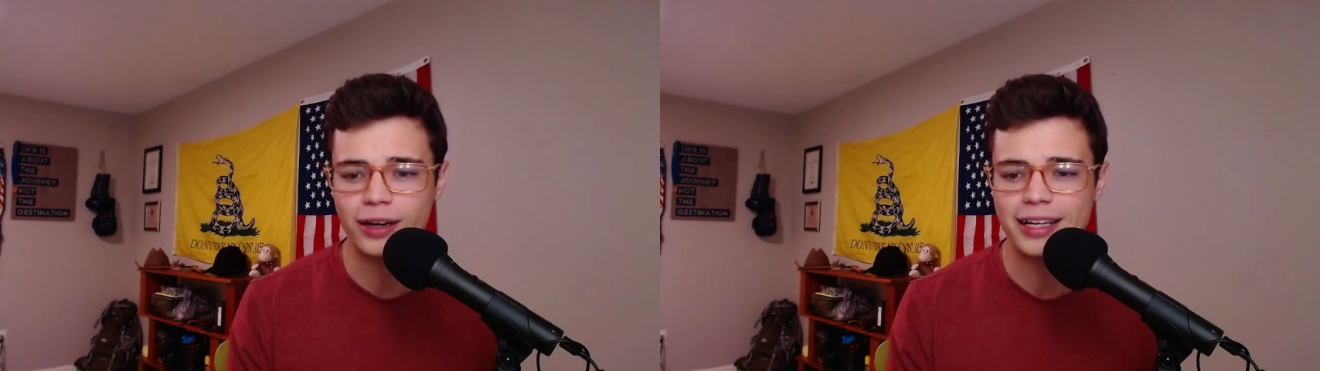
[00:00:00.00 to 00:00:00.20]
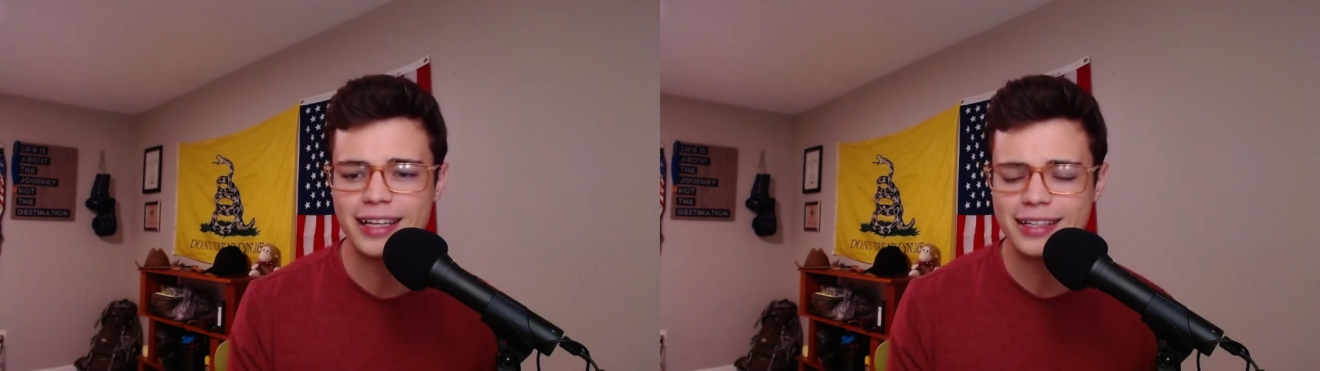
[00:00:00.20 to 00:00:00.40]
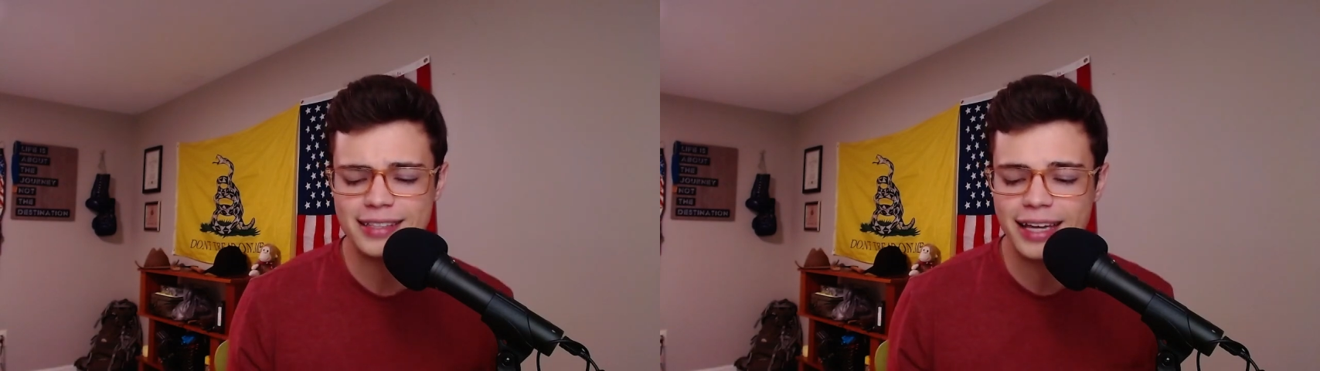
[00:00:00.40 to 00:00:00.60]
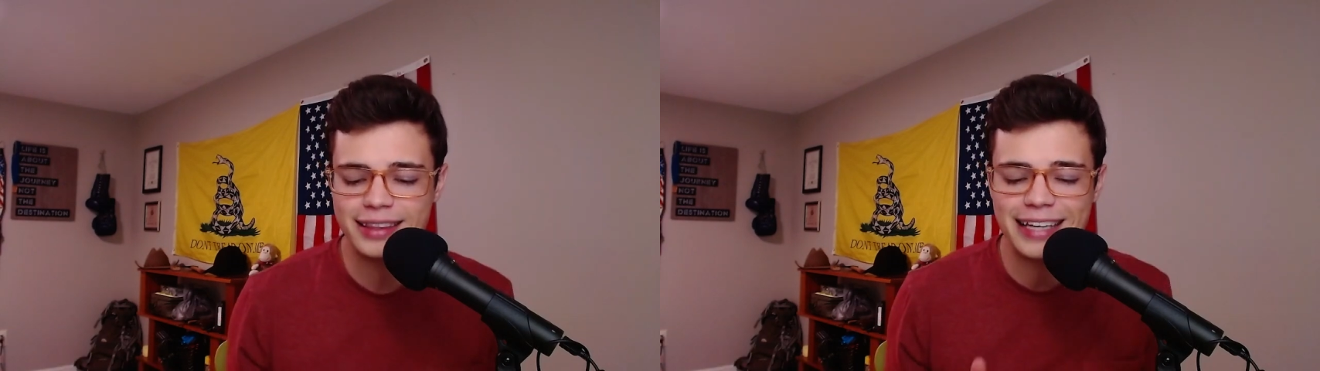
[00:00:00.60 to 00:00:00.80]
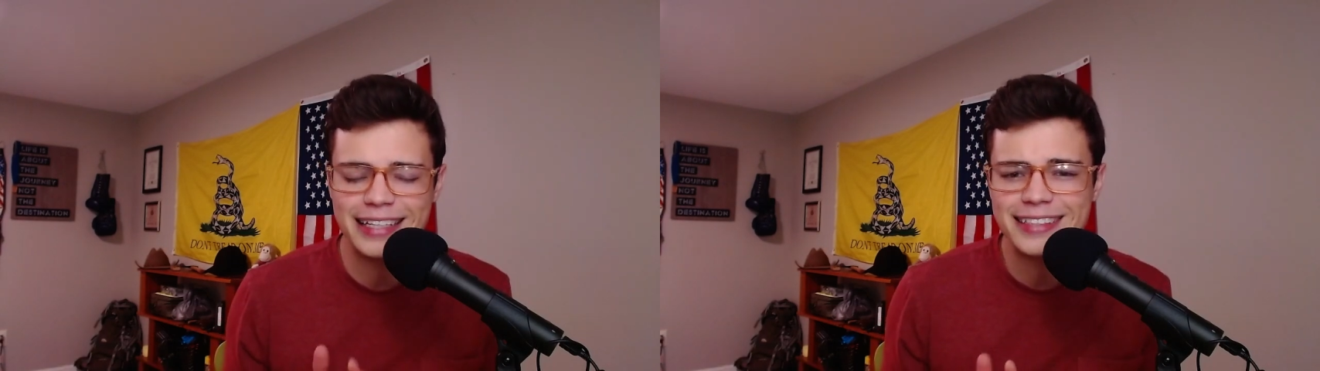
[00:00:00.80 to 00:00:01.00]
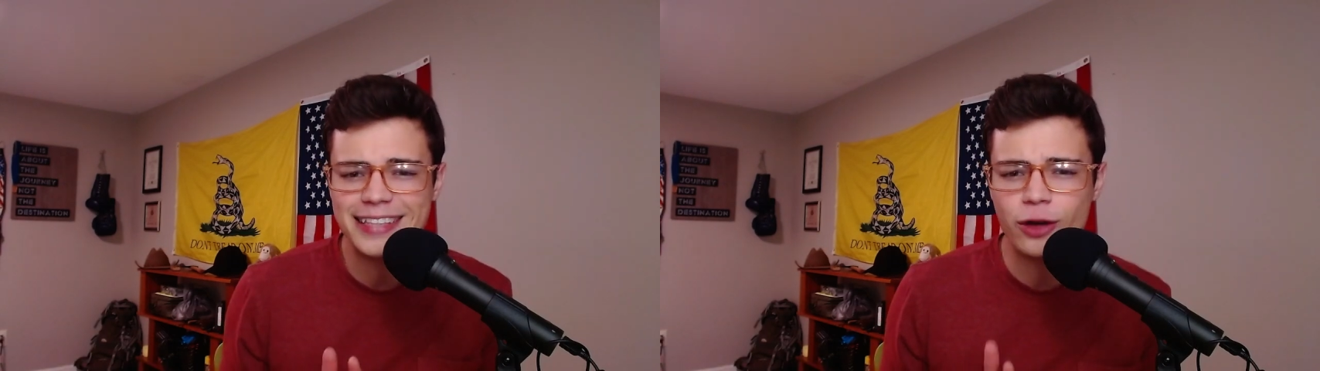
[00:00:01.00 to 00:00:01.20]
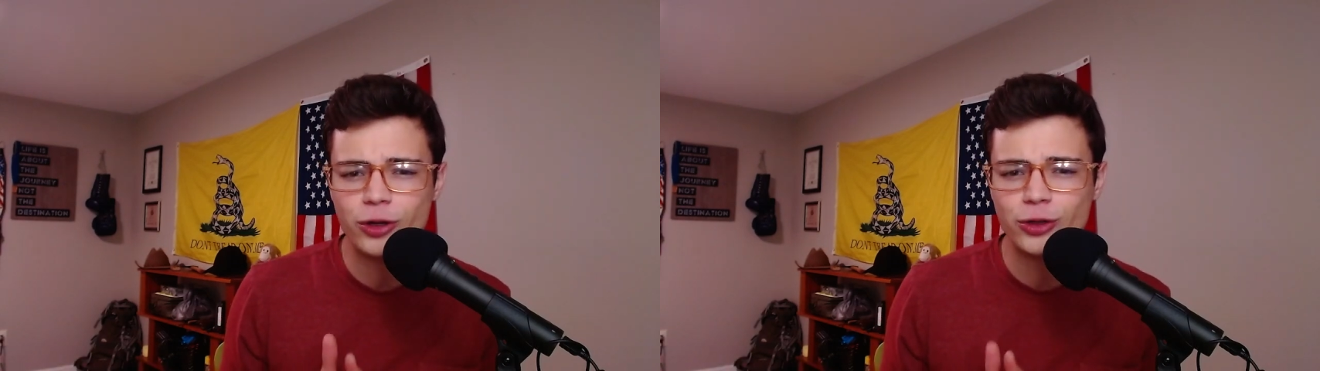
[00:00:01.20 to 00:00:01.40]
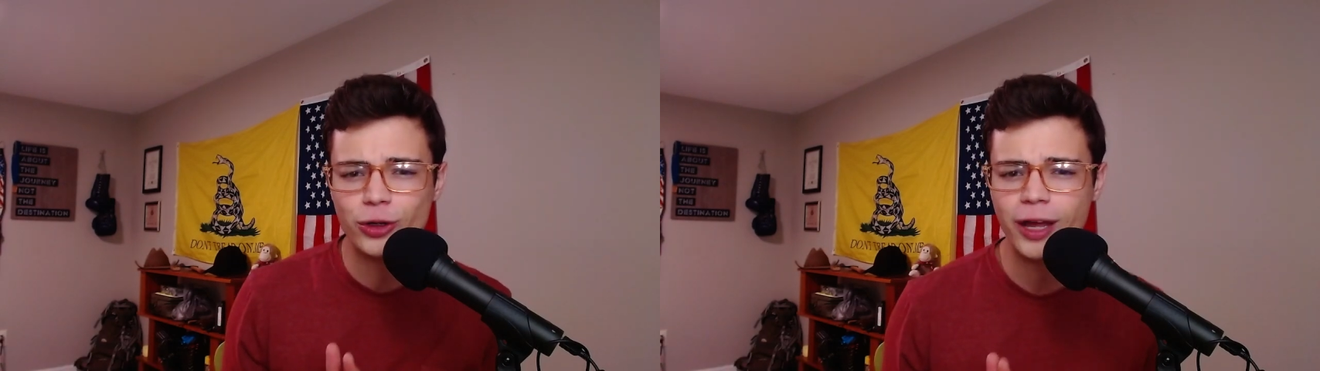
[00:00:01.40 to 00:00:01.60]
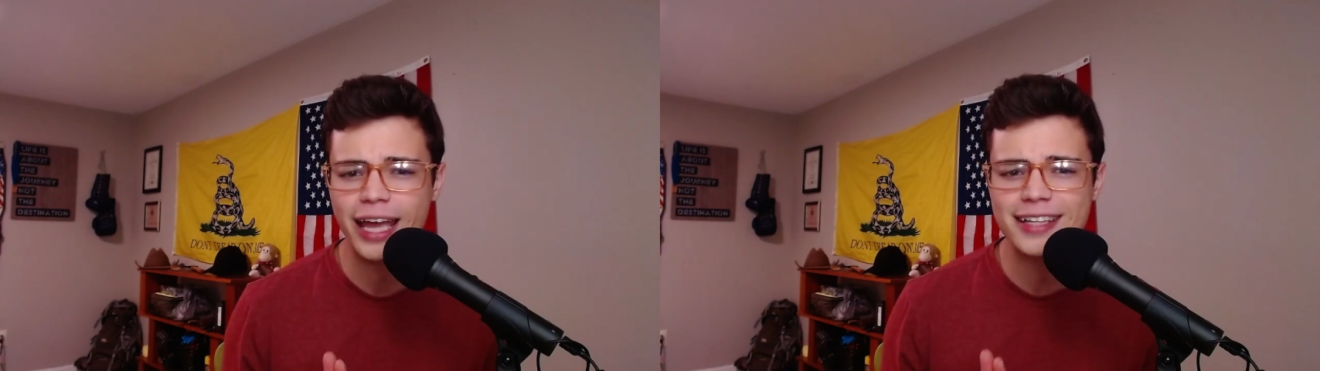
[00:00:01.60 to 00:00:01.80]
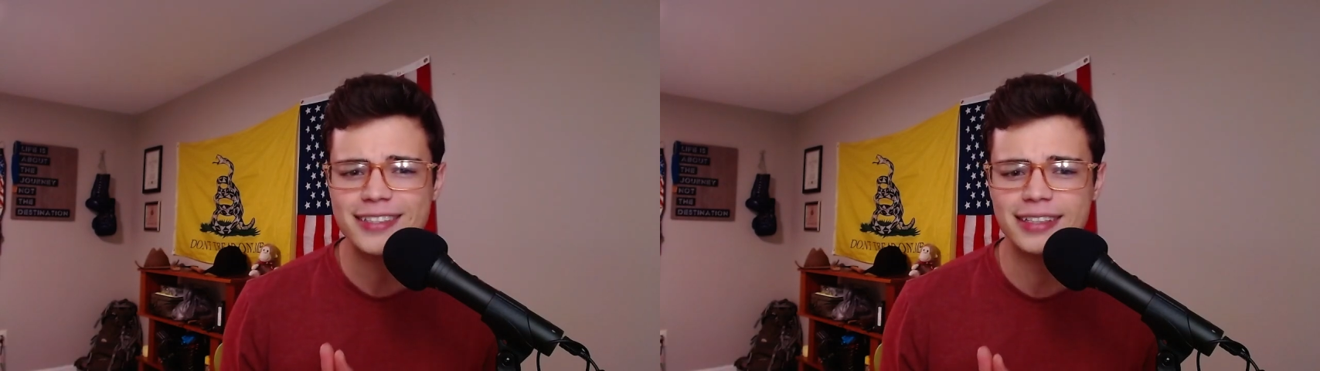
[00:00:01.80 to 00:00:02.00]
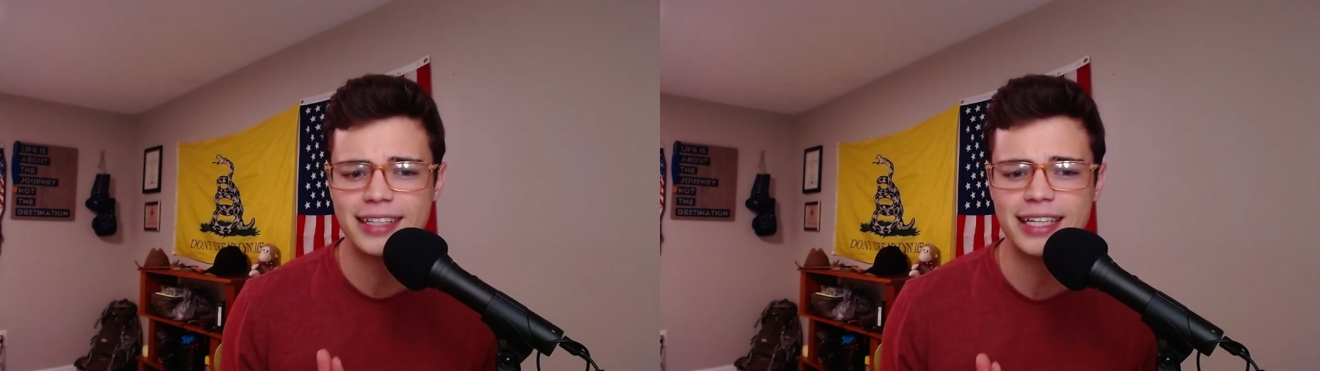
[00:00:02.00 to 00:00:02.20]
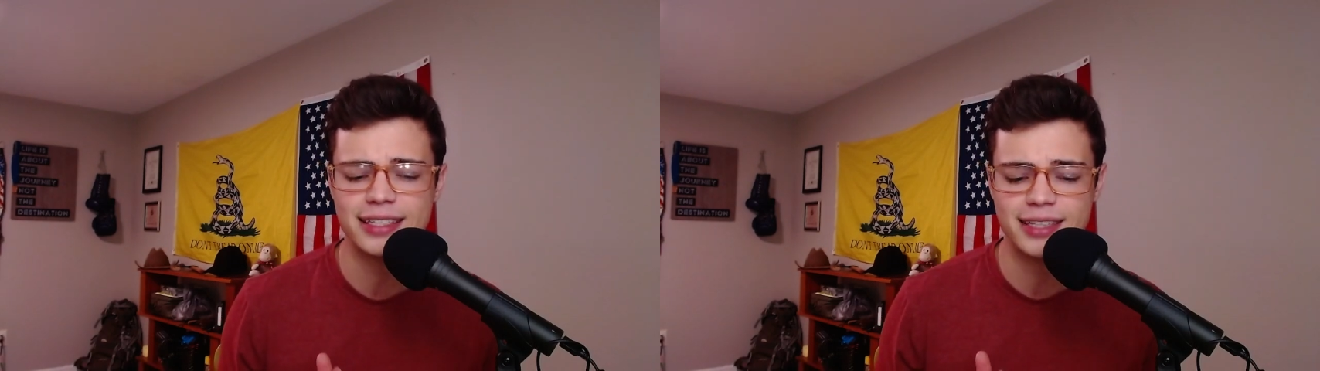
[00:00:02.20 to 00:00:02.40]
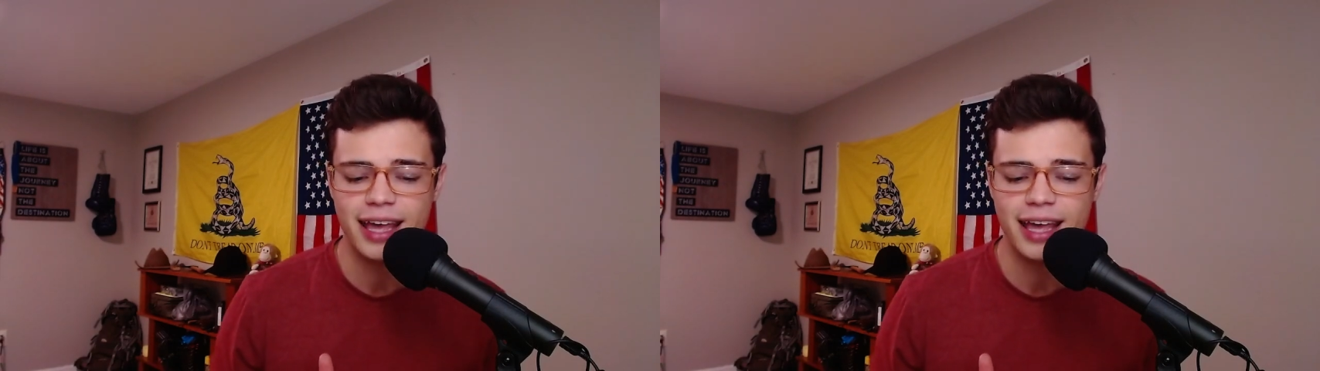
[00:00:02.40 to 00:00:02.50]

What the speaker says: And it's like they get down on their hands and knees,